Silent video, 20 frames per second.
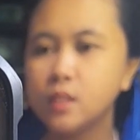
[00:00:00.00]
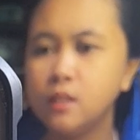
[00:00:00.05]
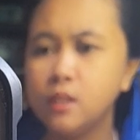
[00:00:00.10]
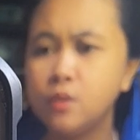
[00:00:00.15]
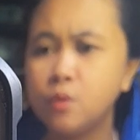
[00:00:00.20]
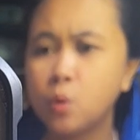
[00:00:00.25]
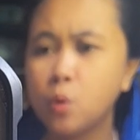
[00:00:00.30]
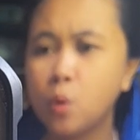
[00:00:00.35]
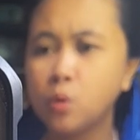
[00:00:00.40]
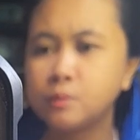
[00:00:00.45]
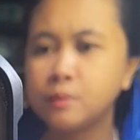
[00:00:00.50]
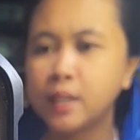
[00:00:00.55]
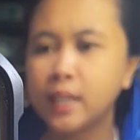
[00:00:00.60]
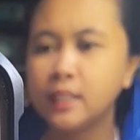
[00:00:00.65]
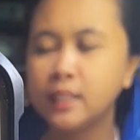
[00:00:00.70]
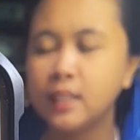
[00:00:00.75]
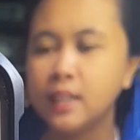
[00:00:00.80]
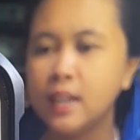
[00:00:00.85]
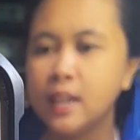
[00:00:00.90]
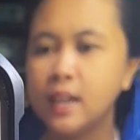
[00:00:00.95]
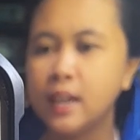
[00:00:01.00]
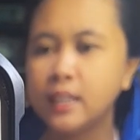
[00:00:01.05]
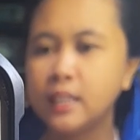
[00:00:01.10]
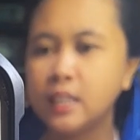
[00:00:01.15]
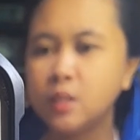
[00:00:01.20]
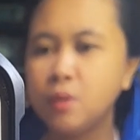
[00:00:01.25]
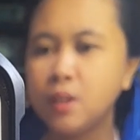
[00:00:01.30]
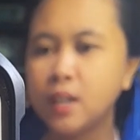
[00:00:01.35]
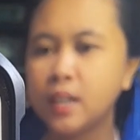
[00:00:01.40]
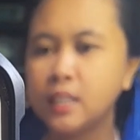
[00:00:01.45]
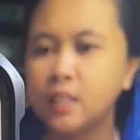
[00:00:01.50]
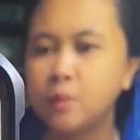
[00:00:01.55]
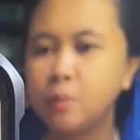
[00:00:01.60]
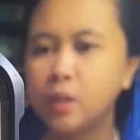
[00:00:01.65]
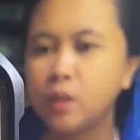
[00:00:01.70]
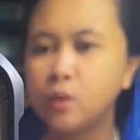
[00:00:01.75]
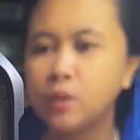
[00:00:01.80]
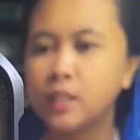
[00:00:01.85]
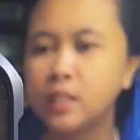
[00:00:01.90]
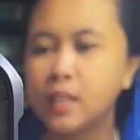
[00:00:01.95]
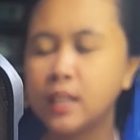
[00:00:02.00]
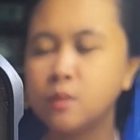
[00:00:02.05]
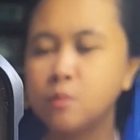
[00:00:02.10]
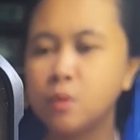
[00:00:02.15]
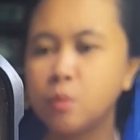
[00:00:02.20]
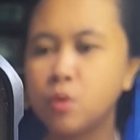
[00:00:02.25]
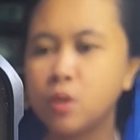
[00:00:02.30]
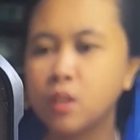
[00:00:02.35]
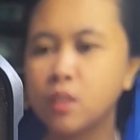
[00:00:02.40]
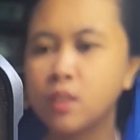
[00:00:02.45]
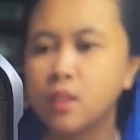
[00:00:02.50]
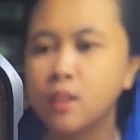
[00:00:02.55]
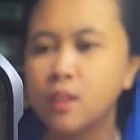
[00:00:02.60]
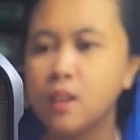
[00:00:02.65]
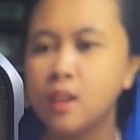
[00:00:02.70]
Lyra Coal Mine. I hid behind the pillar and held my breath.